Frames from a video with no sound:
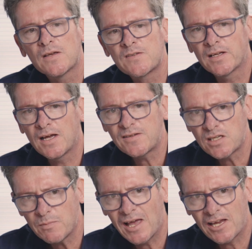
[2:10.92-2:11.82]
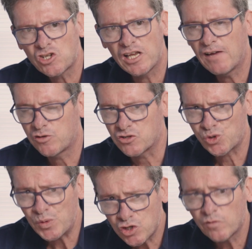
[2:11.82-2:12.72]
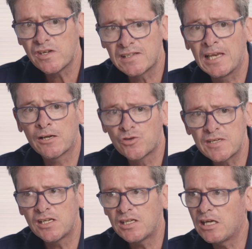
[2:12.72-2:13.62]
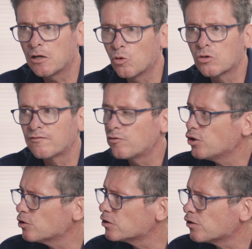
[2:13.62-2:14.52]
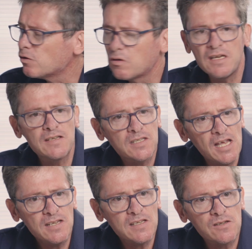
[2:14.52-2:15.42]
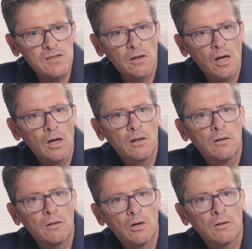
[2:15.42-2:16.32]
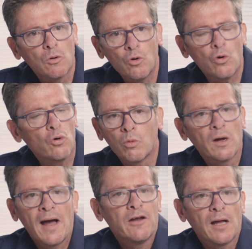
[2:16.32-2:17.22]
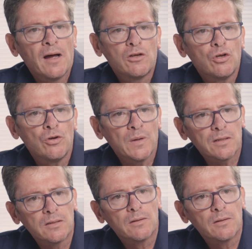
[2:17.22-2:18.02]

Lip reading: does the customer actually have to switch off his electricity in order for you to do these tests? Or how do you do it?